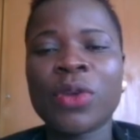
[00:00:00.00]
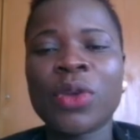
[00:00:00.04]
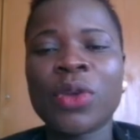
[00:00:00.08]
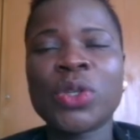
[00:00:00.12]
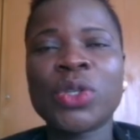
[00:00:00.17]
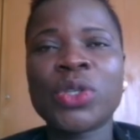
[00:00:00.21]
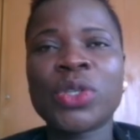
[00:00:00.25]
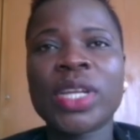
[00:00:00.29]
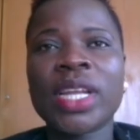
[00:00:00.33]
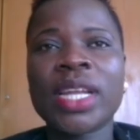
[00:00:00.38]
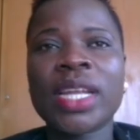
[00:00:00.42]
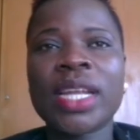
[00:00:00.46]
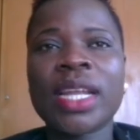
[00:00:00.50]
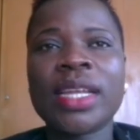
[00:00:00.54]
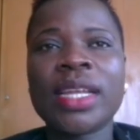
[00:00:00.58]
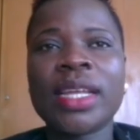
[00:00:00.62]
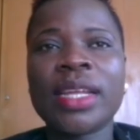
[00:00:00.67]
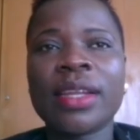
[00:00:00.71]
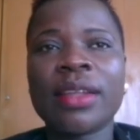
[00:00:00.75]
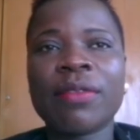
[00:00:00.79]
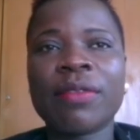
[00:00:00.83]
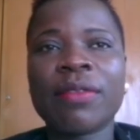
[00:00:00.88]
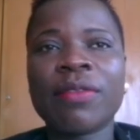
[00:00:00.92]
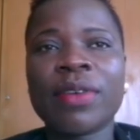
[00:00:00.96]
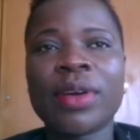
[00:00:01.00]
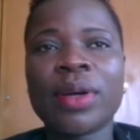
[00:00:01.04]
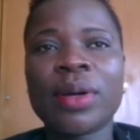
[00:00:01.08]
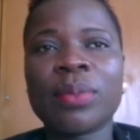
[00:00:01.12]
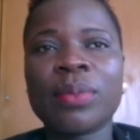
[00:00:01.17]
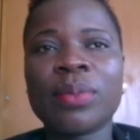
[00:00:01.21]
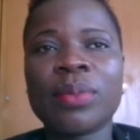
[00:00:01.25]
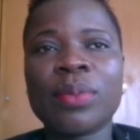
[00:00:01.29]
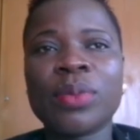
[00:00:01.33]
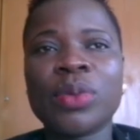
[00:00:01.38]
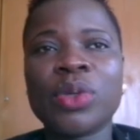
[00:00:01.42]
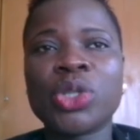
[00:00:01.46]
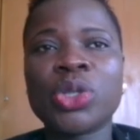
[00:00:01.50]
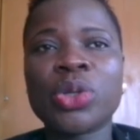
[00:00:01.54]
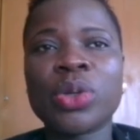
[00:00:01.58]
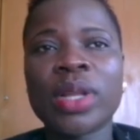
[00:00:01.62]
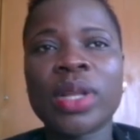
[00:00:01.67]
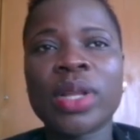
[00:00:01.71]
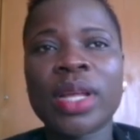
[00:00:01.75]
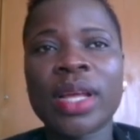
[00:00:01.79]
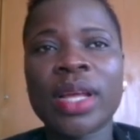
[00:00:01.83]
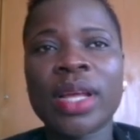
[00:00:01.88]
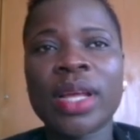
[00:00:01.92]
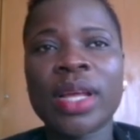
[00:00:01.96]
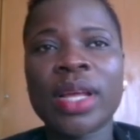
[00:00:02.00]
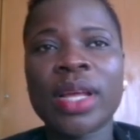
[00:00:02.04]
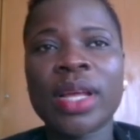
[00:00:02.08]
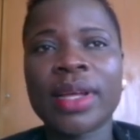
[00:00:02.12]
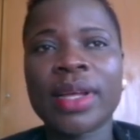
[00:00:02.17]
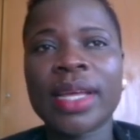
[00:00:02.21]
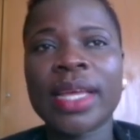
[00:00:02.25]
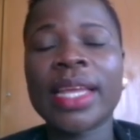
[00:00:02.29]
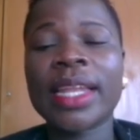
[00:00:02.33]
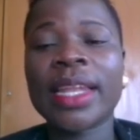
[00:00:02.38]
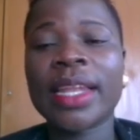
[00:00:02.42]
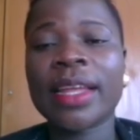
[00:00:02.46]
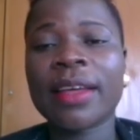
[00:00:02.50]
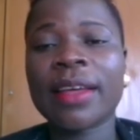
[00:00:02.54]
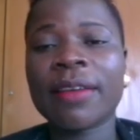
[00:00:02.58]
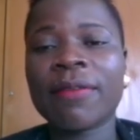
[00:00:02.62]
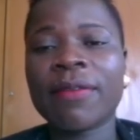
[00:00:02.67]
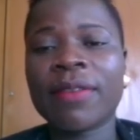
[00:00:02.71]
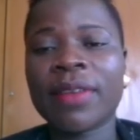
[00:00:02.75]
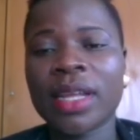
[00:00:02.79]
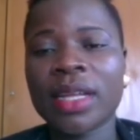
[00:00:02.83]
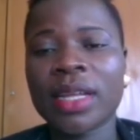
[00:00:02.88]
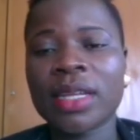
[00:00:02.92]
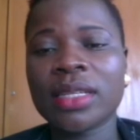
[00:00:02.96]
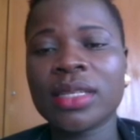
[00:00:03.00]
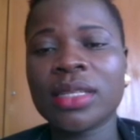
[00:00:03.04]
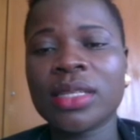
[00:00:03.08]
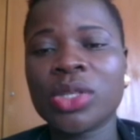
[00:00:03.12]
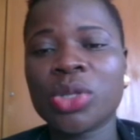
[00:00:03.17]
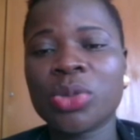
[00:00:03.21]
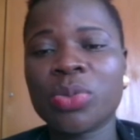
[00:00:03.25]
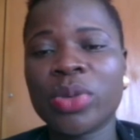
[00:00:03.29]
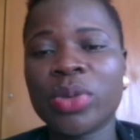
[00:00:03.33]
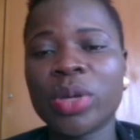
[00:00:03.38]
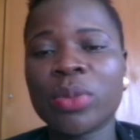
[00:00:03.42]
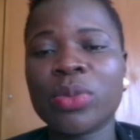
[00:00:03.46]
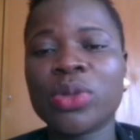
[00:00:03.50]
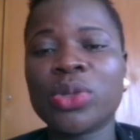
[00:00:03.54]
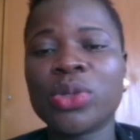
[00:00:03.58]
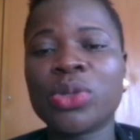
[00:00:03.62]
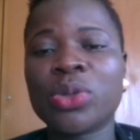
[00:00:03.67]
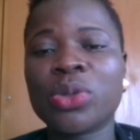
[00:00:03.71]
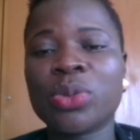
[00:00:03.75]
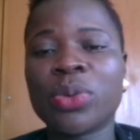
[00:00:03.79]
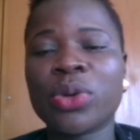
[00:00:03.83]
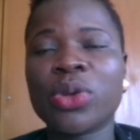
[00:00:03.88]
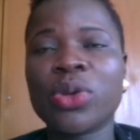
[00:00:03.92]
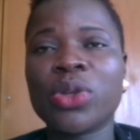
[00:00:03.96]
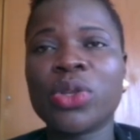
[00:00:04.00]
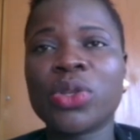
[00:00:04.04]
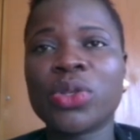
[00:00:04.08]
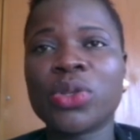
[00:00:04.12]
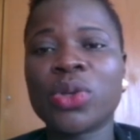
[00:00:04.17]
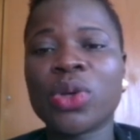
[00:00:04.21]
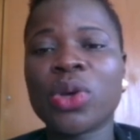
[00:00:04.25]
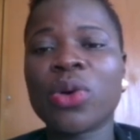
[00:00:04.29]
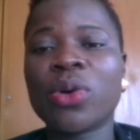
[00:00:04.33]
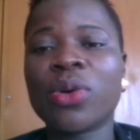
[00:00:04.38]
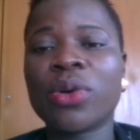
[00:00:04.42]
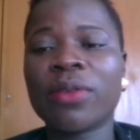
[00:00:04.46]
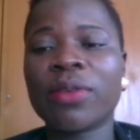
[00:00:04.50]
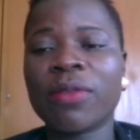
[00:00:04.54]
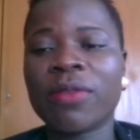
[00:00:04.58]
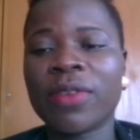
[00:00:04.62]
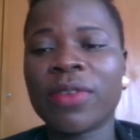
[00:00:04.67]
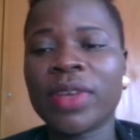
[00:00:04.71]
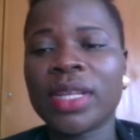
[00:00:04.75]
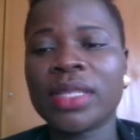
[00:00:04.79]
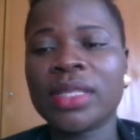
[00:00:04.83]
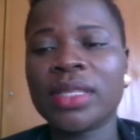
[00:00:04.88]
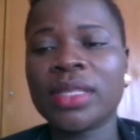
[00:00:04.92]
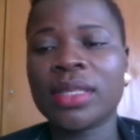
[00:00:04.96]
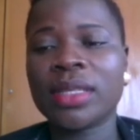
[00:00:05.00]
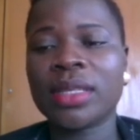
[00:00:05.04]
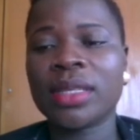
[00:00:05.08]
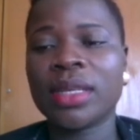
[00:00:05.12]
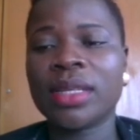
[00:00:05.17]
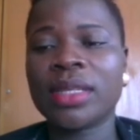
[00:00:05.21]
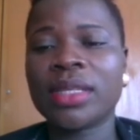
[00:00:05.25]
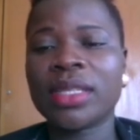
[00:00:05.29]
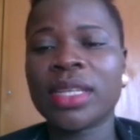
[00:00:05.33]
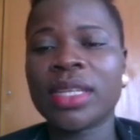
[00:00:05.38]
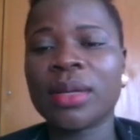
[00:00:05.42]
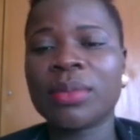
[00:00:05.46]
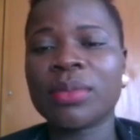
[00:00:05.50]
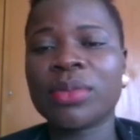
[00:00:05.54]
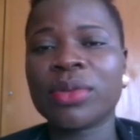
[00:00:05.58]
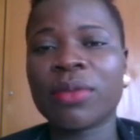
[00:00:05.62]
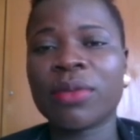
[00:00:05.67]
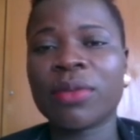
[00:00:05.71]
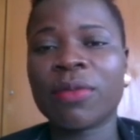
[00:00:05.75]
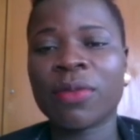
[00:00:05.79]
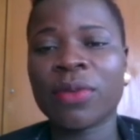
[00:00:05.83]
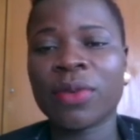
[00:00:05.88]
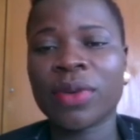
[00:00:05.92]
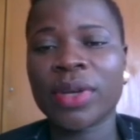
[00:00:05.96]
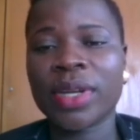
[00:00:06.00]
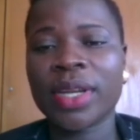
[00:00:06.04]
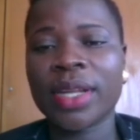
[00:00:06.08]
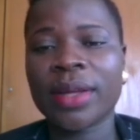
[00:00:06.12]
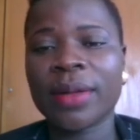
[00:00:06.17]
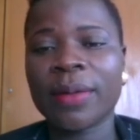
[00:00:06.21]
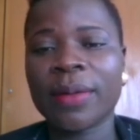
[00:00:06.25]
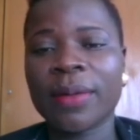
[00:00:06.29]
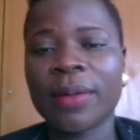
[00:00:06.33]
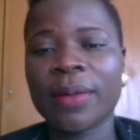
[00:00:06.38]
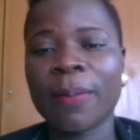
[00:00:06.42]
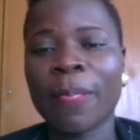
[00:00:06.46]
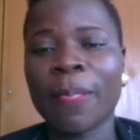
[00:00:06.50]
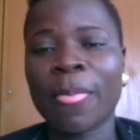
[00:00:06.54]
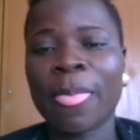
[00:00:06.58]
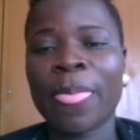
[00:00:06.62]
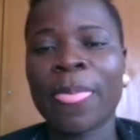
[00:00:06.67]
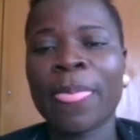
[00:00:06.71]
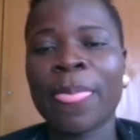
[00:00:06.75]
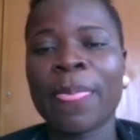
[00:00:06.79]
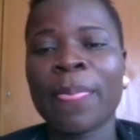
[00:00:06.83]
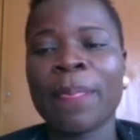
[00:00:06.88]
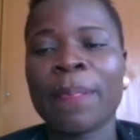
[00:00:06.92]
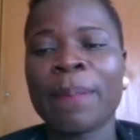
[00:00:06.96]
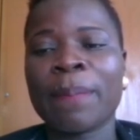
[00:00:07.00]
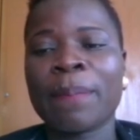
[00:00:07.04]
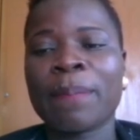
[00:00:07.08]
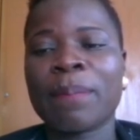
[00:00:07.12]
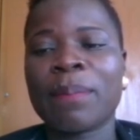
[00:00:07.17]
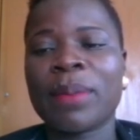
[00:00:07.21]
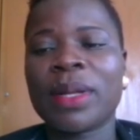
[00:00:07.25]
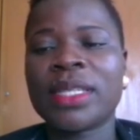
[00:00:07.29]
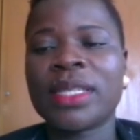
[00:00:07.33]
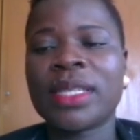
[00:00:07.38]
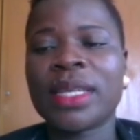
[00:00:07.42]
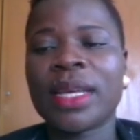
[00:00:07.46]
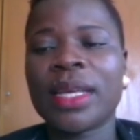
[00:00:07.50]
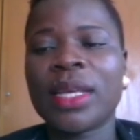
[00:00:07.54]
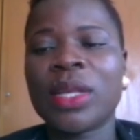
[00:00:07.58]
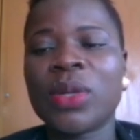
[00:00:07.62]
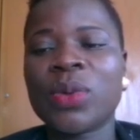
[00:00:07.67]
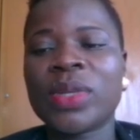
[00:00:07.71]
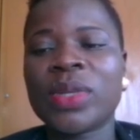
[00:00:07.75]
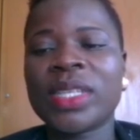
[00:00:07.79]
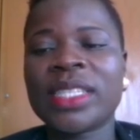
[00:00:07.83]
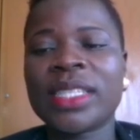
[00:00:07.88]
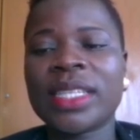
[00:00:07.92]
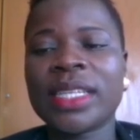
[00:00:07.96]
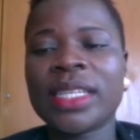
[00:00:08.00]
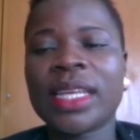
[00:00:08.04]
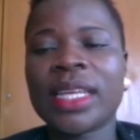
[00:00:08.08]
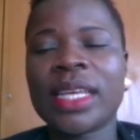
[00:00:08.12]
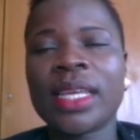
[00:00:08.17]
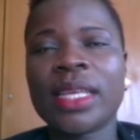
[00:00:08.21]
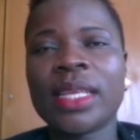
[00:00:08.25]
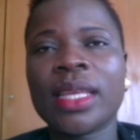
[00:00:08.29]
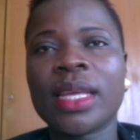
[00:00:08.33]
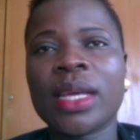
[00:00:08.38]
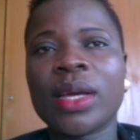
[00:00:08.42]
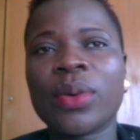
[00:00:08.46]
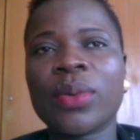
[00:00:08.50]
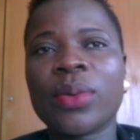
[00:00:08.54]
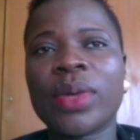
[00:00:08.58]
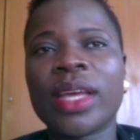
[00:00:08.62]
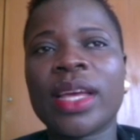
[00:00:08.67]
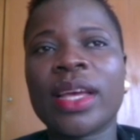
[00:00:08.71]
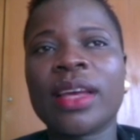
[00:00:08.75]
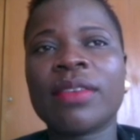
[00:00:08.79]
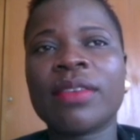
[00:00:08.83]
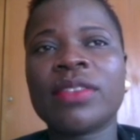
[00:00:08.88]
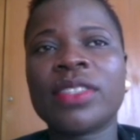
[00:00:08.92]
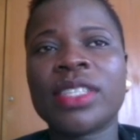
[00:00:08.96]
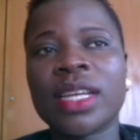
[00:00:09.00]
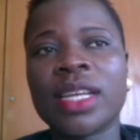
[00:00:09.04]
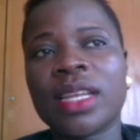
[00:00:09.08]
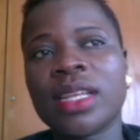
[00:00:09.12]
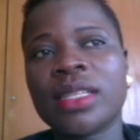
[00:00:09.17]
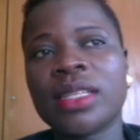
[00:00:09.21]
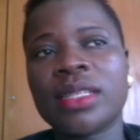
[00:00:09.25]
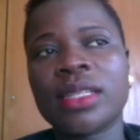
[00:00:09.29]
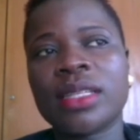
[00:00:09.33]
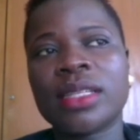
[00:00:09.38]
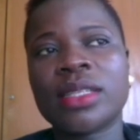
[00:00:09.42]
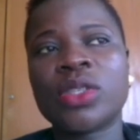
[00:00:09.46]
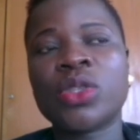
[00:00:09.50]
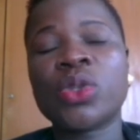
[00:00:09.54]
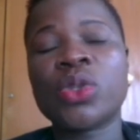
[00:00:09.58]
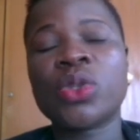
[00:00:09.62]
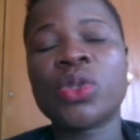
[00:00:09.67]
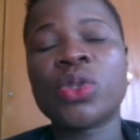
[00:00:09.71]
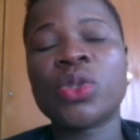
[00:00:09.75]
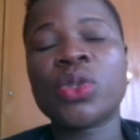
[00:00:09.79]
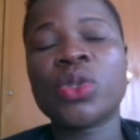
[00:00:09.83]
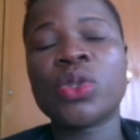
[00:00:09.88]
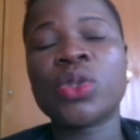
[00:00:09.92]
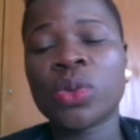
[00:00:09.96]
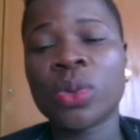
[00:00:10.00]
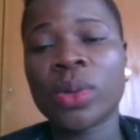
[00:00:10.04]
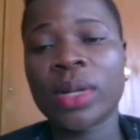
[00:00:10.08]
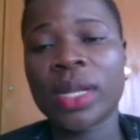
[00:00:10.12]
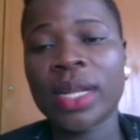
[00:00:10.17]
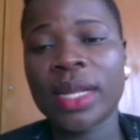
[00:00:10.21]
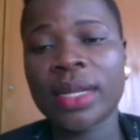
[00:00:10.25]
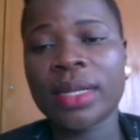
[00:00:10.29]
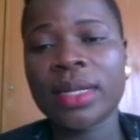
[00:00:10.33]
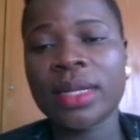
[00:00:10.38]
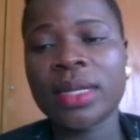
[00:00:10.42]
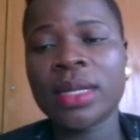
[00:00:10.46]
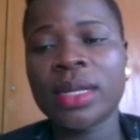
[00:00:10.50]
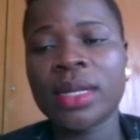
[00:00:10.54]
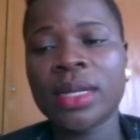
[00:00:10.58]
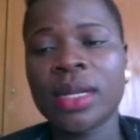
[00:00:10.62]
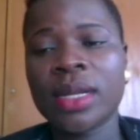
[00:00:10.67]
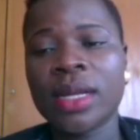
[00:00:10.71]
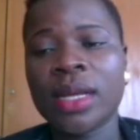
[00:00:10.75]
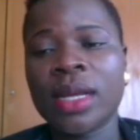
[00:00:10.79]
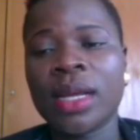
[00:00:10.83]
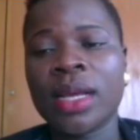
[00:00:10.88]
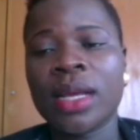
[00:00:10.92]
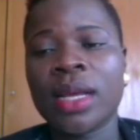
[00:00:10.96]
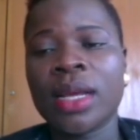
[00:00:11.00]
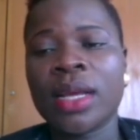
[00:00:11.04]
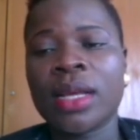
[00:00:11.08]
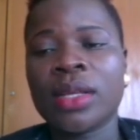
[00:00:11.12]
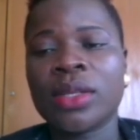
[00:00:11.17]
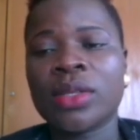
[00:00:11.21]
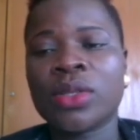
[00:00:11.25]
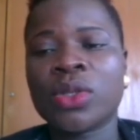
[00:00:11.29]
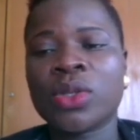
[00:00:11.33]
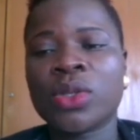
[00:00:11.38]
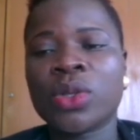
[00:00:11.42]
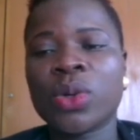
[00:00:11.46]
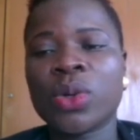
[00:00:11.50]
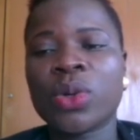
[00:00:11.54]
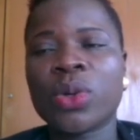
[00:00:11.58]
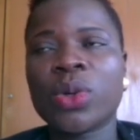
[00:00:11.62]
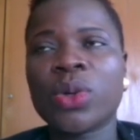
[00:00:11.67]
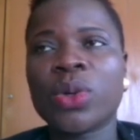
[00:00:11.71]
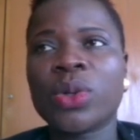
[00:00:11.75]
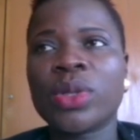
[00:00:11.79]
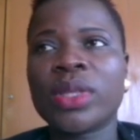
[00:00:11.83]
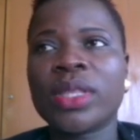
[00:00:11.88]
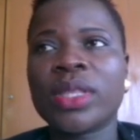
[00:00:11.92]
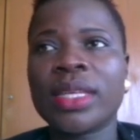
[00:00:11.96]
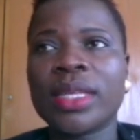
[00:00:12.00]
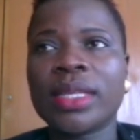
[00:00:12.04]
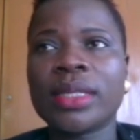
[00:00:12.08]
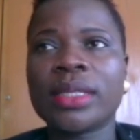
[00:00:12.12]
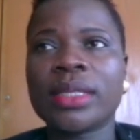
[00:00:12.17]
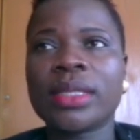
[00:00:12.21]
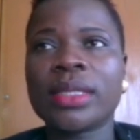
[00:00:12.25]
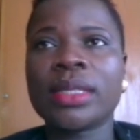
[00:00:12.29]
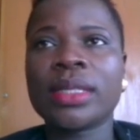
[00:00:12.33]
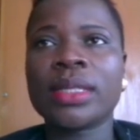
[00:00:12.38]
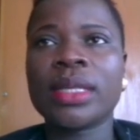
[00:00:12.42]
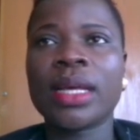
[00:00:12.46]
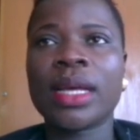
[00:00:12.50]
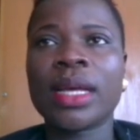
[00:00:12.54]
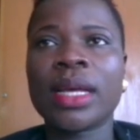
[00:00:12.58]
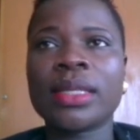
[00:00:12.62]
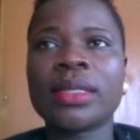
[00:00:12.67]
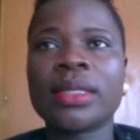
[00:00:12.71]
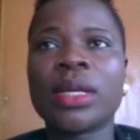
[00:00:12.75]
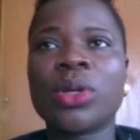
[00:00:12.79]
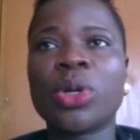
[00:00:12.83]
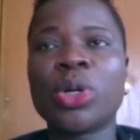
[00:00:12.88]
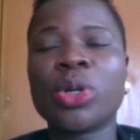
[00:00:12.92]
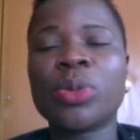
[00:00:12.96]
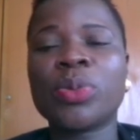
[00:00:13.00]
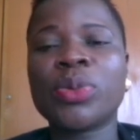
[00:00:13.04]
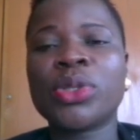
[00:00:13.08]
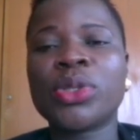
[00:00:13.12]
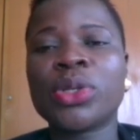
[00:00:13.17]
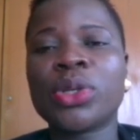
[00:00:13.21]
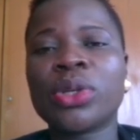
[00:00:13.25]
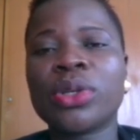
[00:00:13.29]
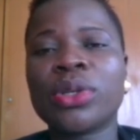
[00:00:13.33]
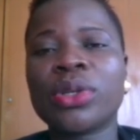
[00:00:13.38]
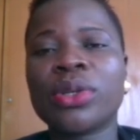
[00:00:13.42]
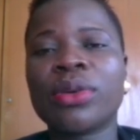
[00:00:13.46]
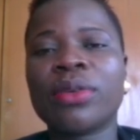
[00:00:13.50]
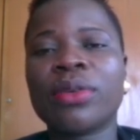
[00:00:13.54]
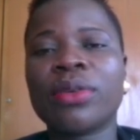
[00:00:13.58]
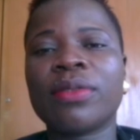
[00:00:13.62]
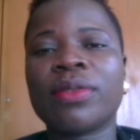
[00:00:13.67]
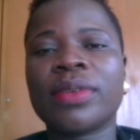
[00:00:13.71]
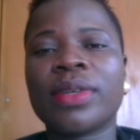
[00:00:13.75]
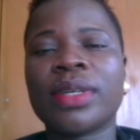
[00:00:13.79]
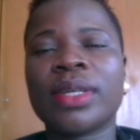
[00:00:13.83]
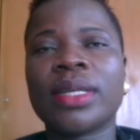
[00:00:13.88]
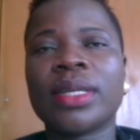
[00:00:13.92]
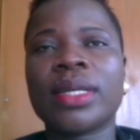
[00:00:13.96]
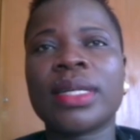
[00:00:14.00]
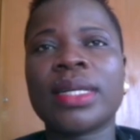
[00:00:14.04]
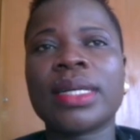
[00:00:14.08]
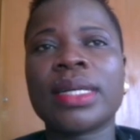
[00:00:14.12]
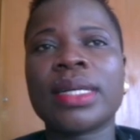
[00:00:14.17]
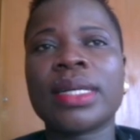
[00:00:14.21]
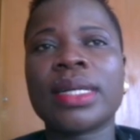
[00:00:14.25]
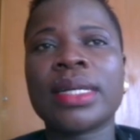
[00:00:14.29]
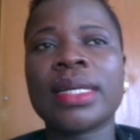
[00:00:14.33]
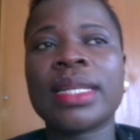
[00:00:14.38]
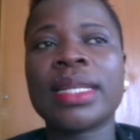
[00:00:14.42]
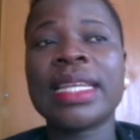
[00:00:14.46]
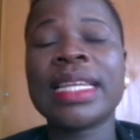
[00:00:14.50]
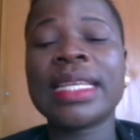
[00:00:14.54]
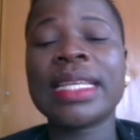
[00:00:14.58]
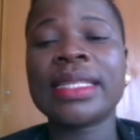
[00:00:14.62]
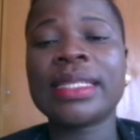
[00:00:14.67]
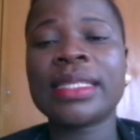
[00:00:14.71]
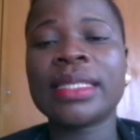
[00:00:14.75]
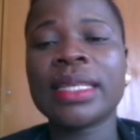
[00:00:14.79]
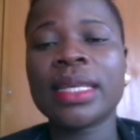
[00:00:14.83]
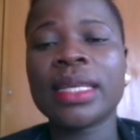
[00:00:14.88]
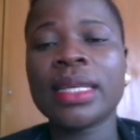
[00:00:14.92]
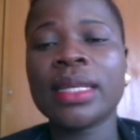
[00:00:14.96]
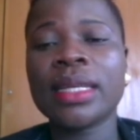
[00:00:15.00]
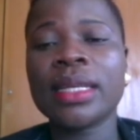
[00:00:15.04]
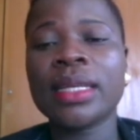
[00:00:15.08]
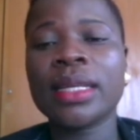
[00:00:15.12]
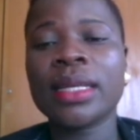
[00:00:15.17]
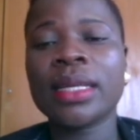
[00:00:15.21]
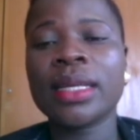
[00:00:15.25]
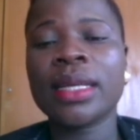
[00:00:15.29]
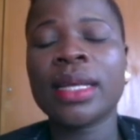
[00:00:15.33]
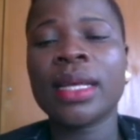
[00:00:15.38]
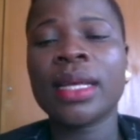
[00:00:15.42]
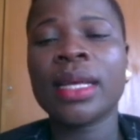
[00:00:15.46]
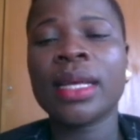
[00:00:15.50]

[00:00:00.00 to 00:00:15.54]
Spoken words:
For you to run a dairy farm, you should have enough land to be able to produce your own feeds in terms of fodder. But in Western Kenya, we have challenges to access to land. So this has an option of leasing.